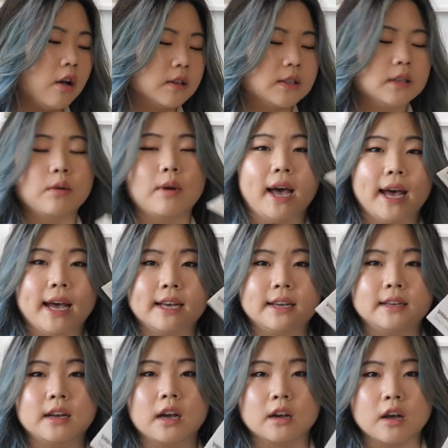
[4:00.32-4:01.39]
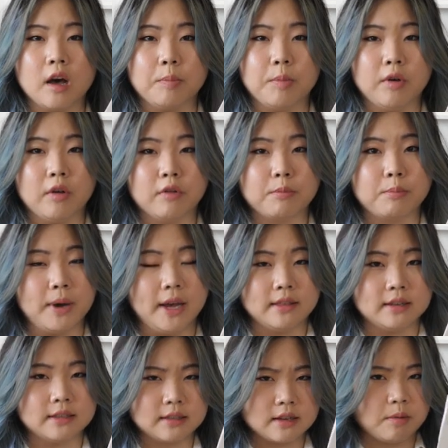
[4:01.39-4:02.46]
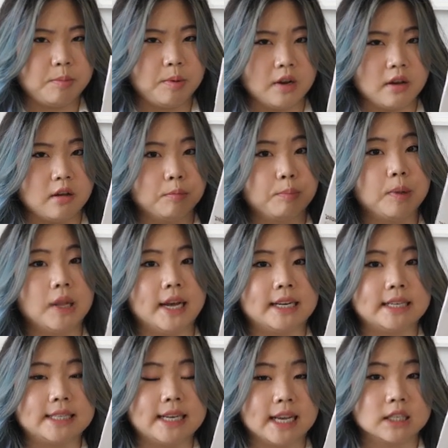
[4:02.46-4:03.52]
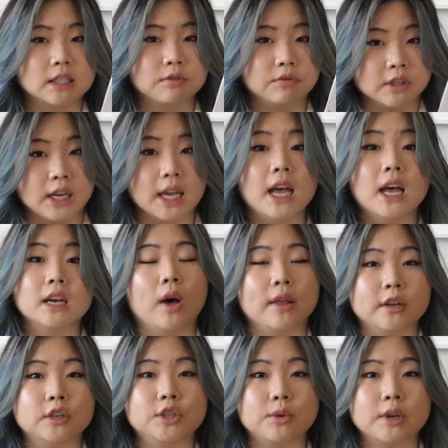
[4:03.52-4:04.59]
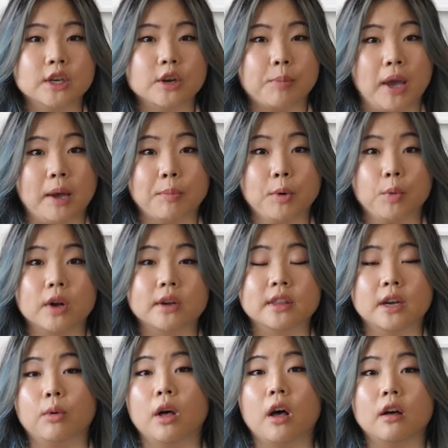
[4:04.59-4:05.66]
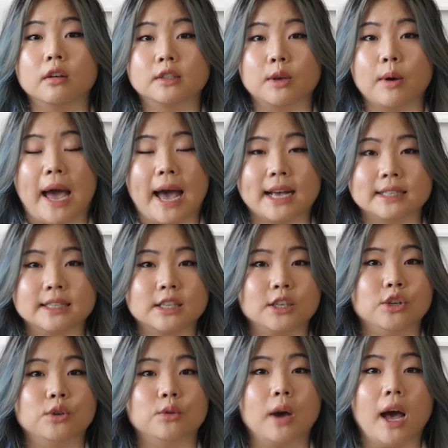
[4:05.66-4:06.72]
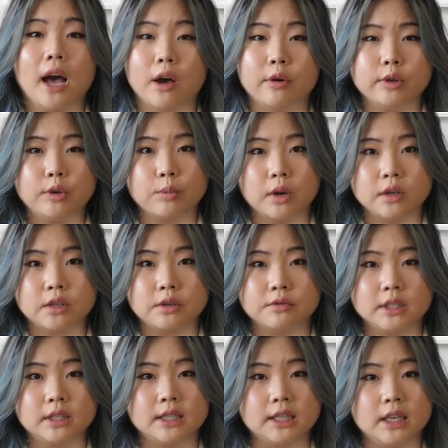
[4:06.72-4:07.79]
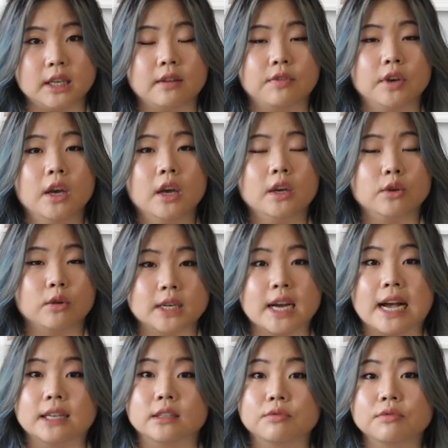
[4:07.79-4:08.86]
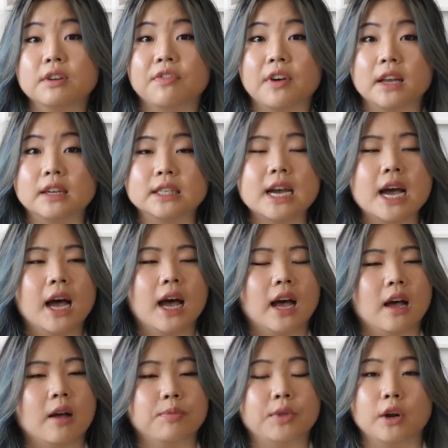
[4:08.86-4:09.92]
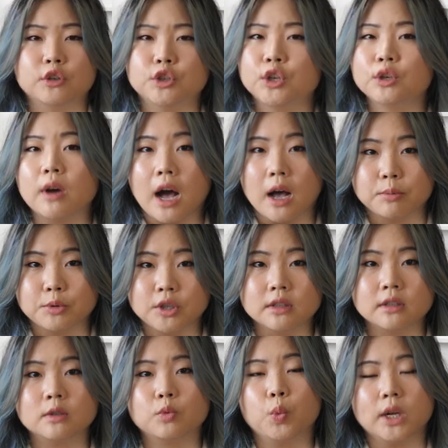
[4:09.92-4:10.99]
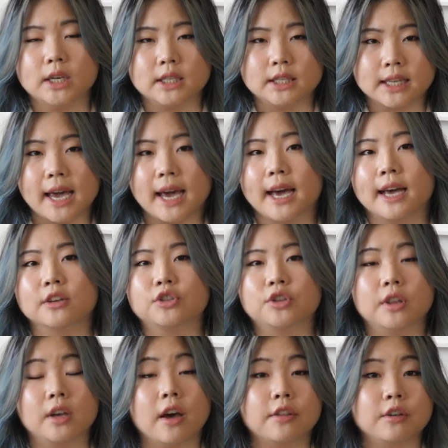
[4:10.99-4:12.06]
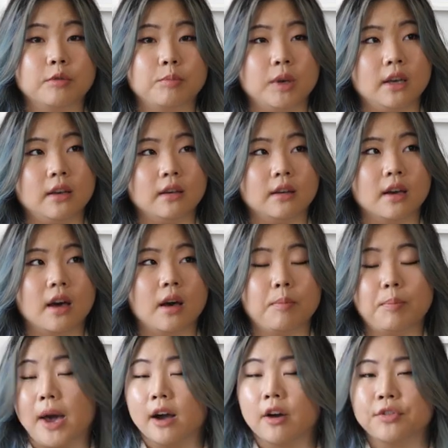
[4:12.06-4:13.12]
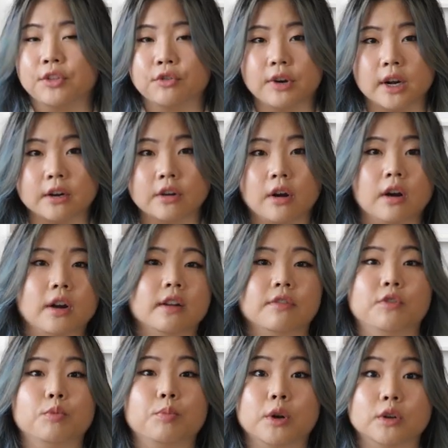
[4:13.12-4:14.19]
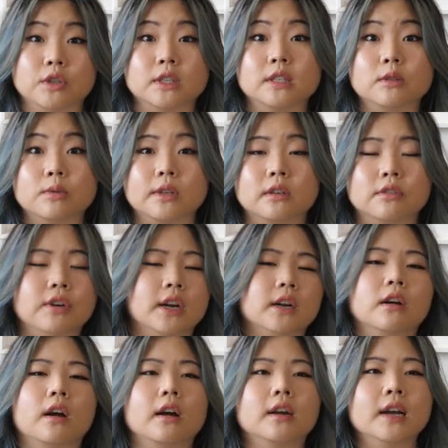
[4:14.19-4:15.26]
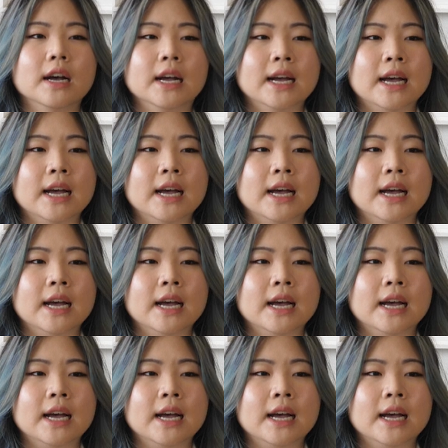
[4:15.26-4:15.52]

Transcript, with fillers: also had a couple by this company called Planet Tax Free. While they're doing your paperwork, they will also ask you how you want to receive your tax refund. Uh, there are two options. One is cash, the other being uh, back on the credit card if you purchased with a credit card.